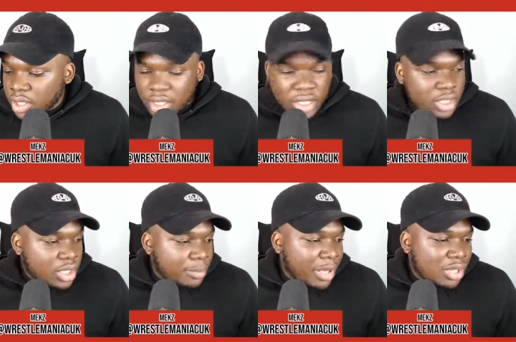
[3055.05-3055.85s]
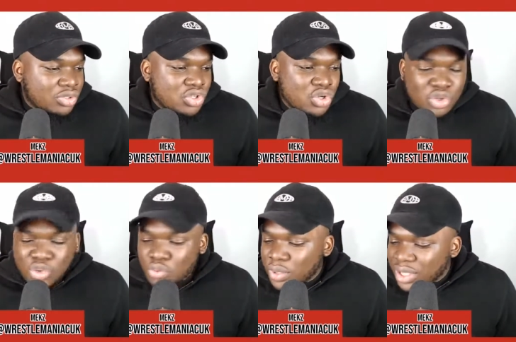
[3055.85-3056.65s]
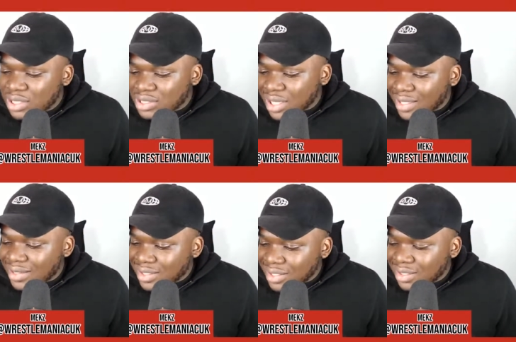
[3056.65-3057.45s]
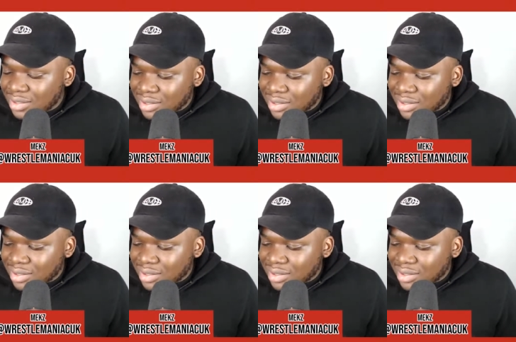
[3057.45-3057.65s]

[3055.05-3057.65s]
In about 2 weeks, I think.